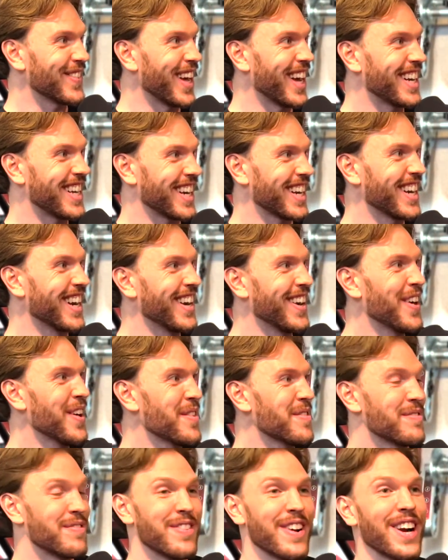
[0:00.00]
Like,
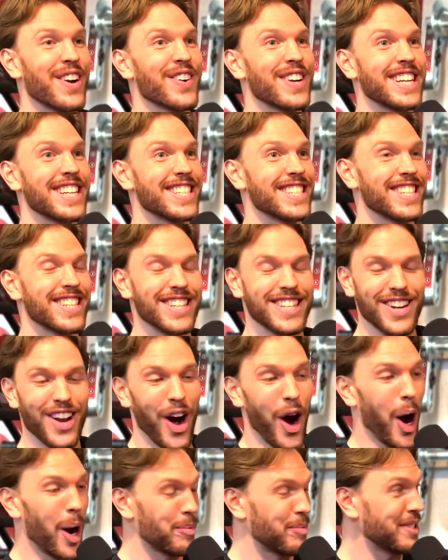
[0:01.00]
very
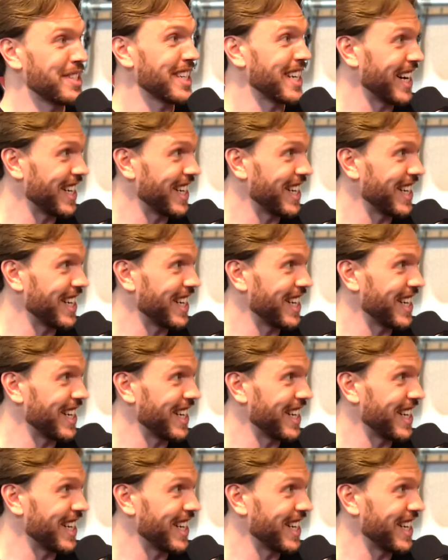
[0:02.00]
opposite